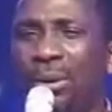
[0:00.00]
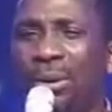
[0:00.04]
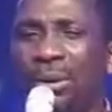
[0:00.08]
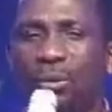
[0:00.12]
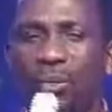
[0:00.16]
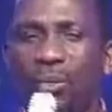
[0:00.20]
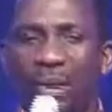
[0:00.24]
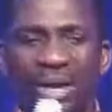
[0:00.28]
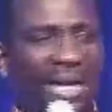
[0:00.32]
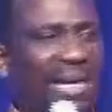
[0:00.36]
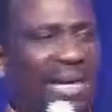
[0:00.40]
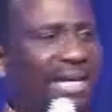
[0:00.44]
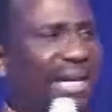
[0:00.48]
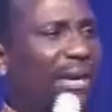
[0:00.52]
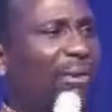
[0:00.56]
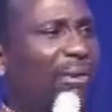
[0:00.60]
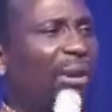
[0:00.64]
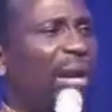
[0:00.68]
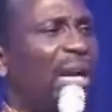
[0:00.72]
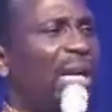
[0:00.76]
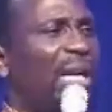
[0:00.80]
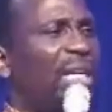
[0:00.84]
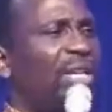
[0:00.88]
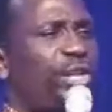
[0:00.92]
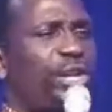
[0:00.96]
Whether the
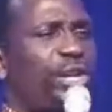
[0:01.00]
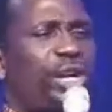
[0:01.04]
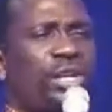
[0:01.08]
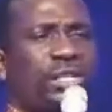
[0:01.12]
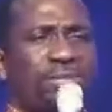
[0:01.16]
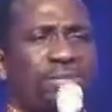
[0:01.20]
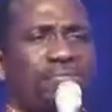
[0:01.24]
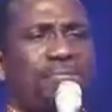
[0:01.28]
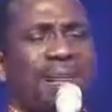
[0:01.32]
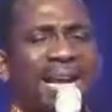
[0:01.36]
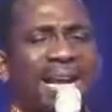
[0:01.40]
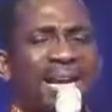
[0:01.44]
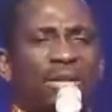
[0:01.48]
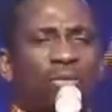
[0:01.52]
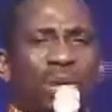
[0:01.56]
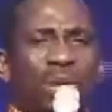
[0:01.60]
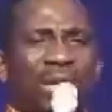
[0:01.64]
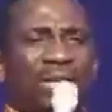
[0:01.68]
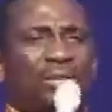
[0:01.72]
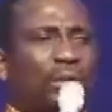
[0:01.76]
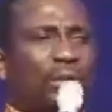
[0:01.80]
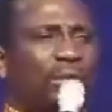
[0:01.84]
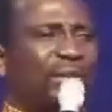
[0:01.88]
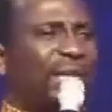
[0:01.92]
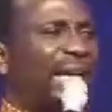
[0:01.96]
religious mind
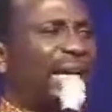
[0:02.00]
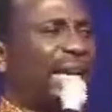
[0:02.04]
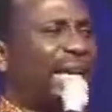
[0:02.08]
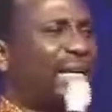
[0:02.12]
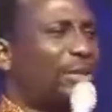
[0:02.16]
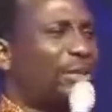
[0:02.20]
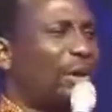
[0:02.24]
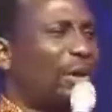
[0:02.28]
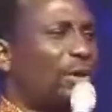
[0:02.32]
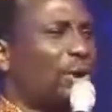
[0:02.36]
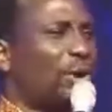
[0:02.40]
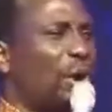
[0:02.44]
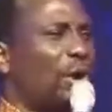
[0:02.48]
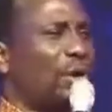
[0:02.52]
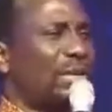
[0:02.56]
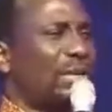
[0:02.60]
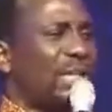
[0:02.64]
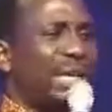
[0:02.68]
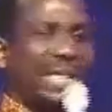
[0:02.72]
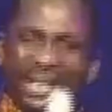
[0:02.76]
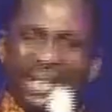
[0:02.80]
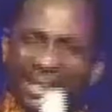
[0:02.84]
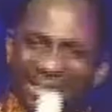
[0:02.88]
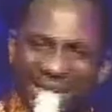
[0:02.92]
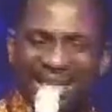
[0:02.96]
wants to take it or not,
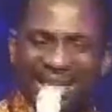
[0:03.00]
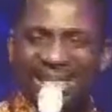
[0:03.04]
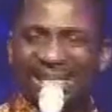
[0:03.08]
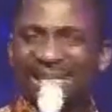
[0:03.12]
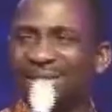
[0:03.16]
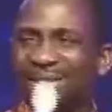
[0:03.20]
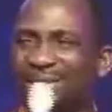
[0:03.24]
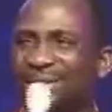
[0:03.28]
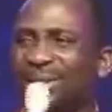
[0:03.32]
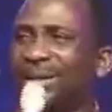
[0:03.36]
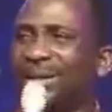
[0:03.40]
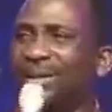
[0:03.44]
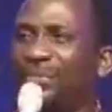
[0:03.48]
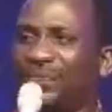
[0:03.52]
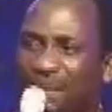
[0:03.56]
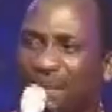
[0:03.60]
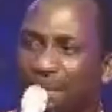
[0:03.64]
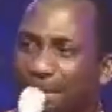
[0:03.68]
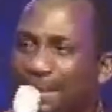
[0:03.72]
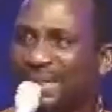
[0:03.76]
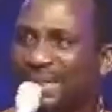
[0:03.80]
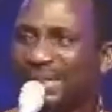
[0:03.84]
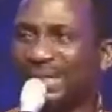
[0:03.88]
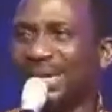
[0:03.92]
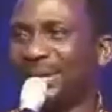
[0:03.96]
that is the
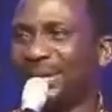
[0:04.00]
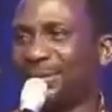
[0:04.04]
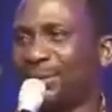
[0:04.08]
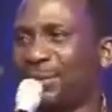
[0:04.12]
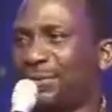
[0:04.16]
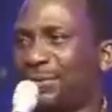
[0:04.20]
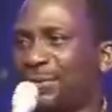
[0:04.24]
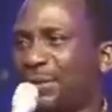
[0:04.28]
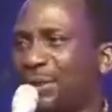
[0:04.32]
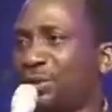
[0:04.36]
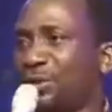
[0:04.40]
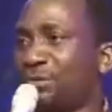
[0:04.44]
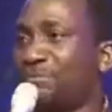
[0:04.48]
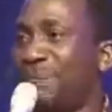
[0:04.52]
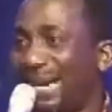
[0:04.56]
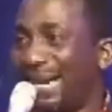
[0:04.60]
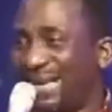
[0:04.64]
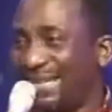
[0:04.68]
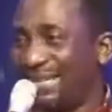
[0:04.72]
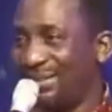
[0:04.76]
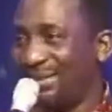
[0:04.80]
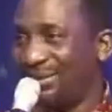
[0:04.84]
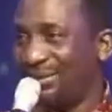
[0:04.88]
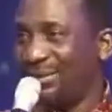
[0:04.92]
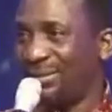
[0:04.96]
business of such
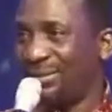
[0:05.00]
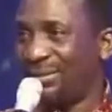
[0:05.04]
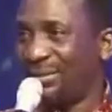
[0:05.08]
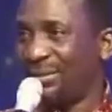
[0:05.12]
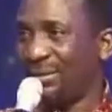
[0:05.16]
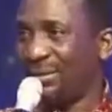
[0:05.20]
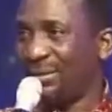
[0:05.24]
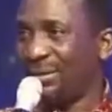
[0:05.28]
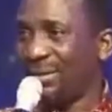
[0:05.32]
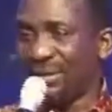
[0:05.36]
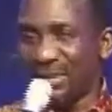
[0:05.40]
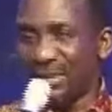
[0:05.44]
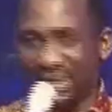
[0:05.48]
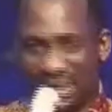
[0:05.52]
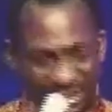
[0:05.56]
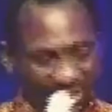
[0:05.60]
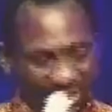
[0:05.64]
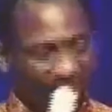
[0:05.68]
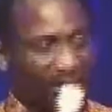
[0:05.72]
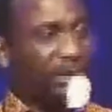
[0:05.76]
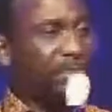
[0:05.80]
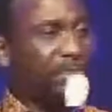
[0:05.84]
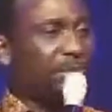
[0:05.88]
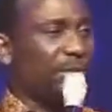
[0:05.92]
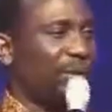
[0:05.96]
minds. It's
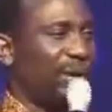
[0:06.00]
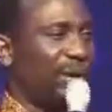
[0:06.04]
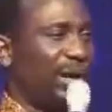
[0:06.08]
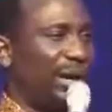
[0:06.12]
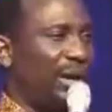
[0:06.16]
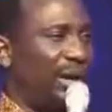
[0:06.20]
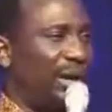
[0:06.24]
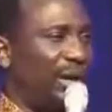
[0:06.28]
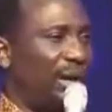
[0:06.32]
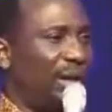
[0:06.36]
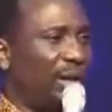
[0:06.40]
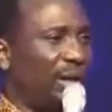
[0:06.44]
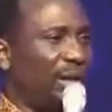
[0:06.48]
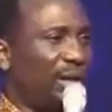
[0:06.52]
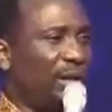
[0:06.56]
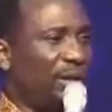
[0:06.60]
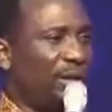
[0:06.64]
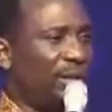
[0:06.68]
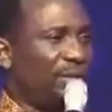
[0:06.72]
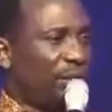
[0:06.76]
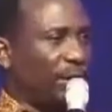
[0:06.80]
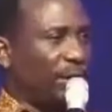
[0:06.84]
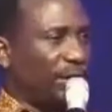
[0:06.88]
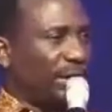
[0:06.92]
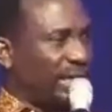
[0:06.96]
scriptural.
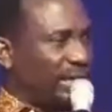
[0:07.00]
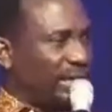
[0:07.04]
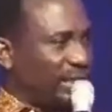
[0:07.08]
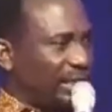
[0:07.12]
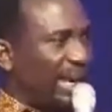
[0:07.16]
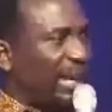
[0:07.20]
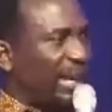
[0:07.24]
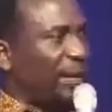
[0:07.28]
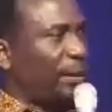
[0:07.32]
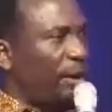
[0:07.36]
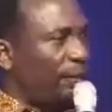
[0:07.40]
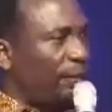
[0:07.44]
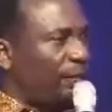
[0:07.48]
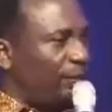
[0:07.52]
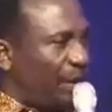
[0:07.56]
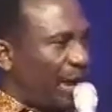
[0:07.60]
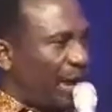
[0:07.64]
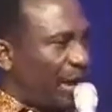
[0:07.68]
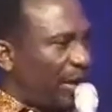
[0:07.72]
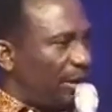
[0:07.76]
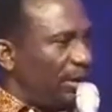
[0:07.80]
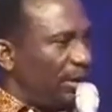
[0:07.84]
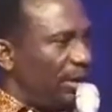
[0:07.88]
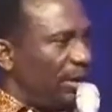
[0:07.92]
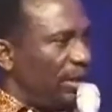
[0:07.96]
For the sake of
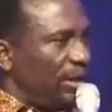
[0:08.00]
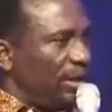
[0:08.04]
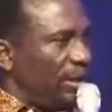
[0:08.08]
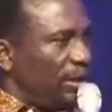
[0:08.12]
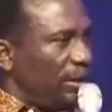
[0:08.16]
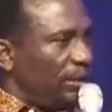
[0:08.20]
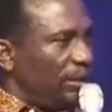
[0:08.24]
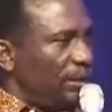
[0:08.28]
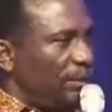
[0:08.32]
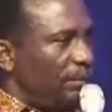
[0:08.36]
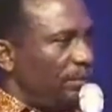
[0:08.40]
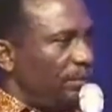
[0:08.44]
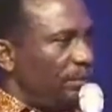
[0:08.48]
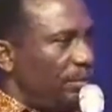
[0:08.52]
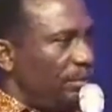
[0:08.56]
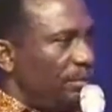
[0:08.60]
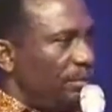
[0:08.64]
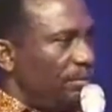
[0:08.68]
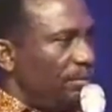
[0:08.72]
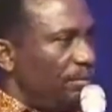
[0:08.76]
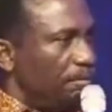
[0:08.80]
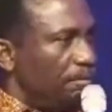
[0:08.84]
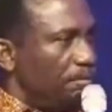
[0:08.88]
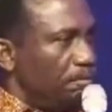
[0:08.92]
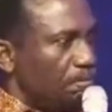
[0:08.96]

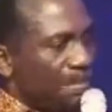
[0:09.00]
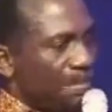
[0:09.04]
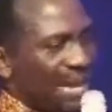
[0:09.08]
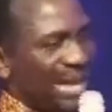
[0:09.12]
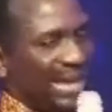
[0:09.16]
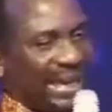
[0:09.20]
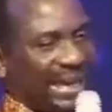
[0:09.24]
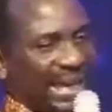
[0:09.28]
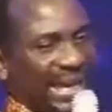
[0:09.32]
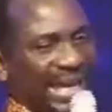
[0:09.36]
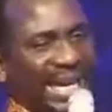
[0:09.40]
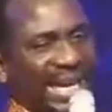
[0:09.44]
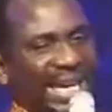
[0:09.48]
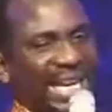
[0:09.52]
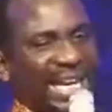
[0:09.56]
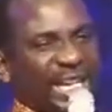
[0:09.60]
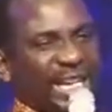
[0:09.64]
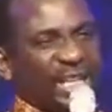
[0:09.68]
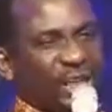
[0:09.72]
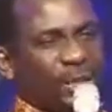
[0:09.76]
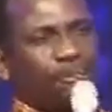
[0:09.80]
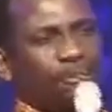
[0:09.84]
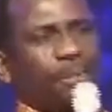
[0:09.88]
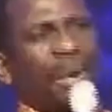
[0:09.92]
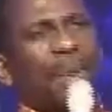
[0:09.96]
making
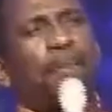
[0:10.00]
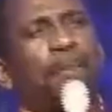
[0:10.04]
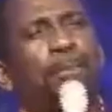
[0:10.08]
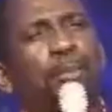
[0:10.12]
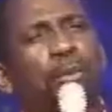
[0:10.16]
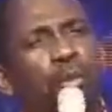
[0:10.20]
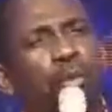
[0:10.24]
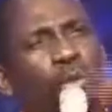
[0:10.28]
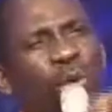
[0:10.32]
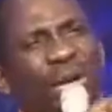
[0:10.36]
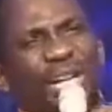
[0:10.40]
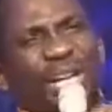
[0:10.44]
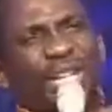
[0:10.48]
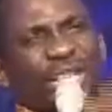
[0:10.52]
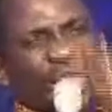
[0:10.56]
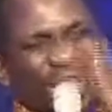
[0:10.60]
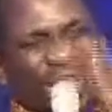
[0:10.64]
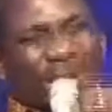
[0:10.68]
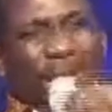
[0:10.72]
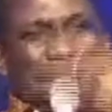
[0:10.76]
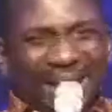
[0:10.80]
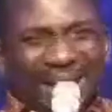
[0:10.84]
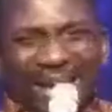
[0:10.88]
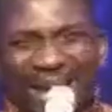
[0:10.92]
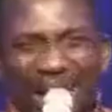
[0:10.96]
his people rich,
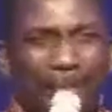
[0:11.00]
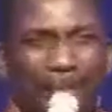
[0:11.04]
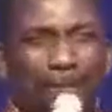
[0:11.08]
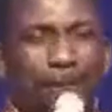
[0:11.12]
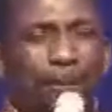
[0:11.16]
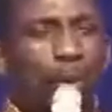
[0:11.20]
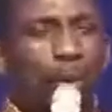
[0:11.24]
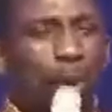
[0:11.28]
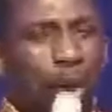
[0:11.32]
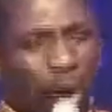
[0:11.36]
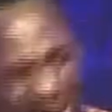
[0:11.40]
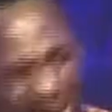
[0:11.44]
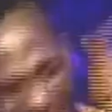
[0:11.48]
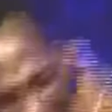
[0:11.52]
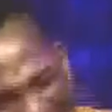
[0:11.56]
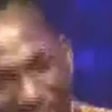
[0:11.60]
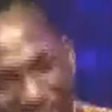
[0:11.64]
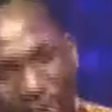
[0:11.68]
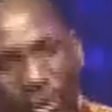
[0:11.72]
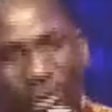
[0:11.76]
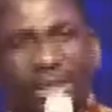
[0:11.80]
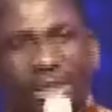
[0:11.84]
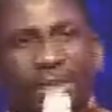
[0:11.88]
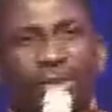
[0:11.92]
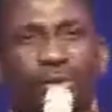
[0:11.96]
he became poor
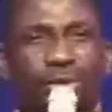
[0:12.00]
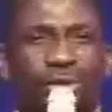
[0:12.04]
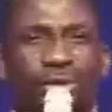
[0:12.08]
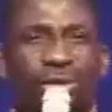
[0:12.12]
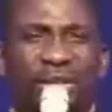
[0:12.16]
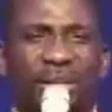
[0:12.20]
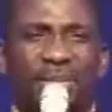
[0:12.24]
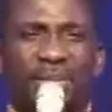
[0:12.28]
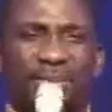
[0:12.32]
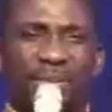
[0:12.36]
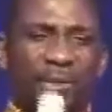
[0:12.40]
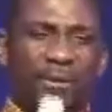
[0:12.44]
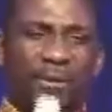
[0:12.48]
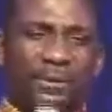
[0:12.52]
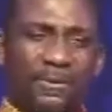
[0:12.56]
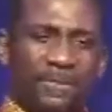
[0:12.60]
according to scripture.